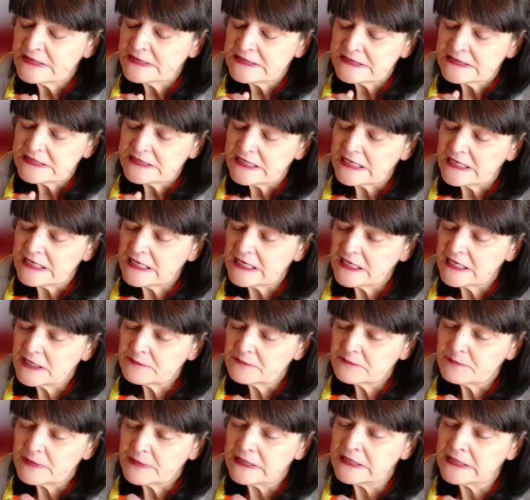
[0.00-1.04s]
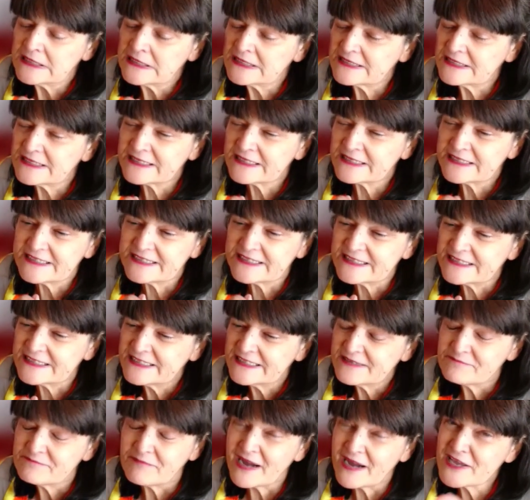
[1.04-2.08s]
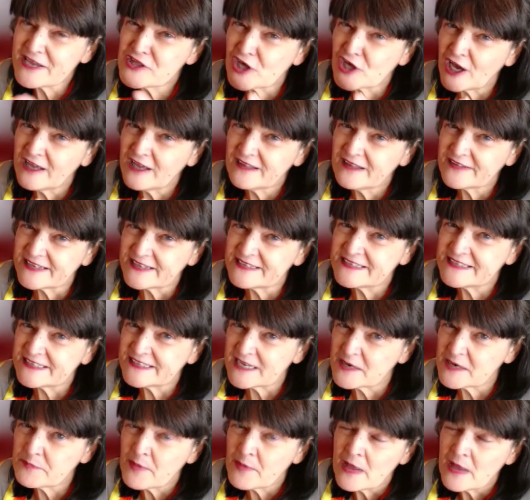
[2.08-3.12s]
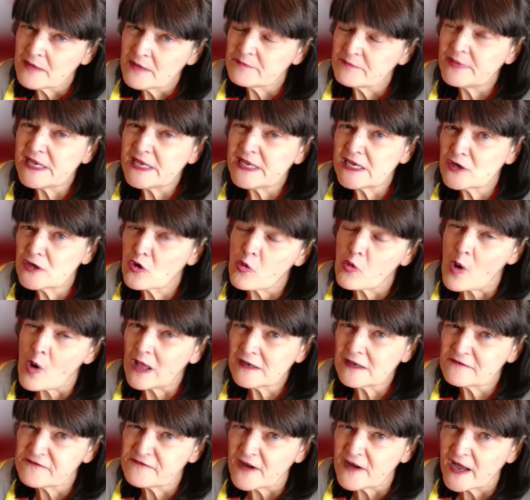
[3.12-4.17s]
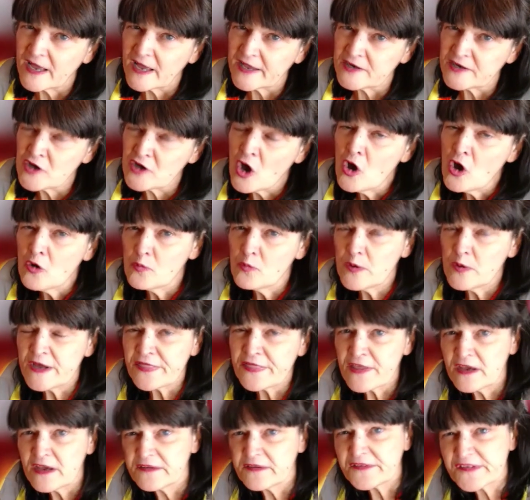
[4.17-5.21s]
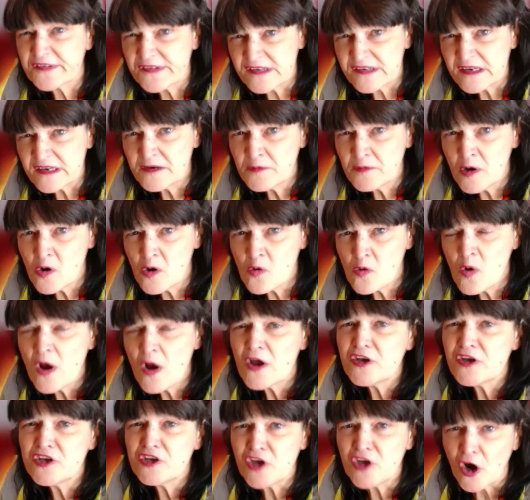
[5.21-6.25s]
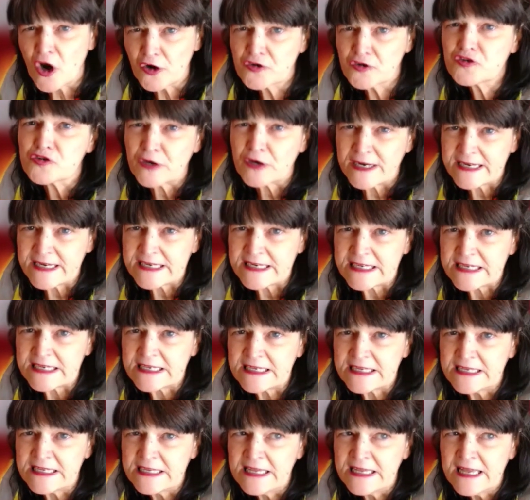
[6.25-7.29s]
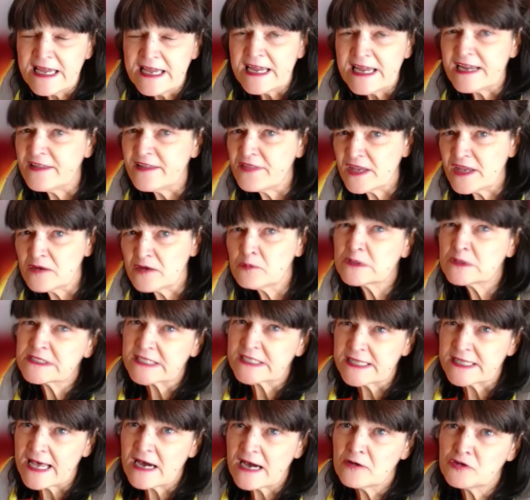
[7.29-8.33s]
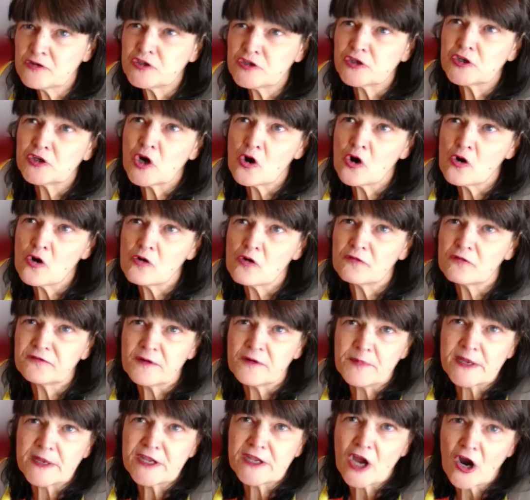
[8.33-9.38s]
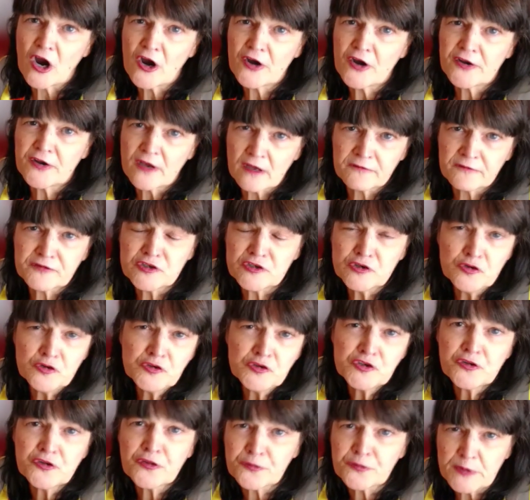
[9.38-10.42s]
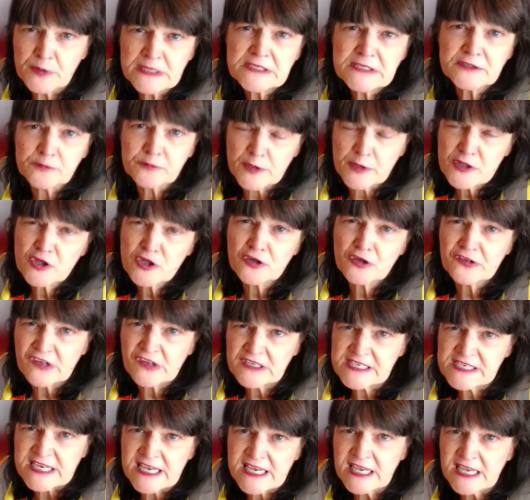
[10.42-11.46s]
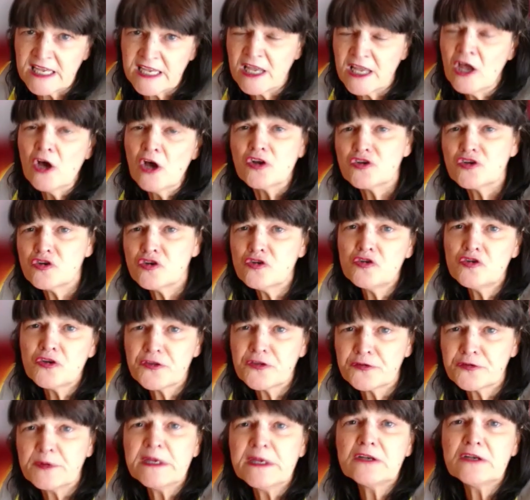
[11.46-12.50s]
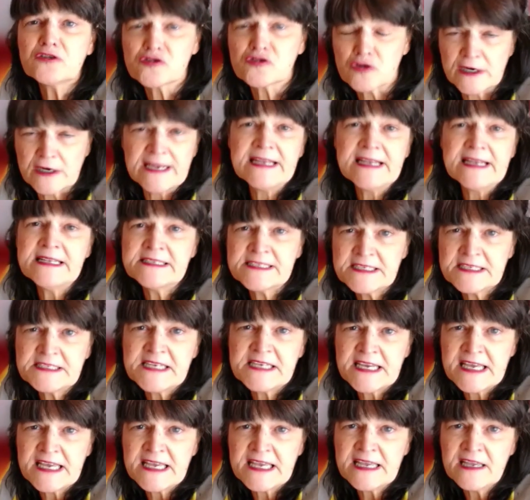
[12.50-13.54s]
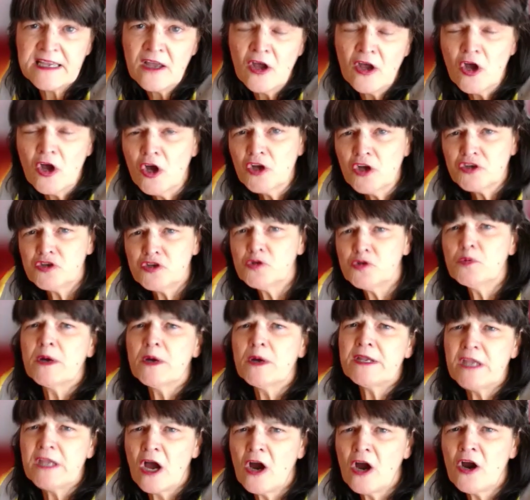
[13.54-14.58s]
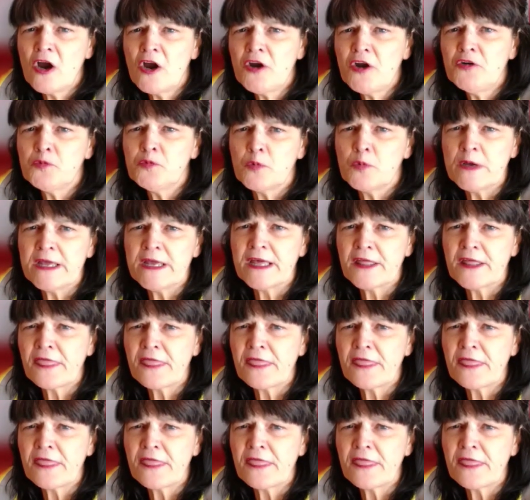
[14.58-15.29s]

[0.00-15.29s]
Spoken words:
my child ended up being qualified with 0 yard training, and then was allowed to go from a yard of 2 to 3 switches a day, 2 to 3 trains a day, to a yard with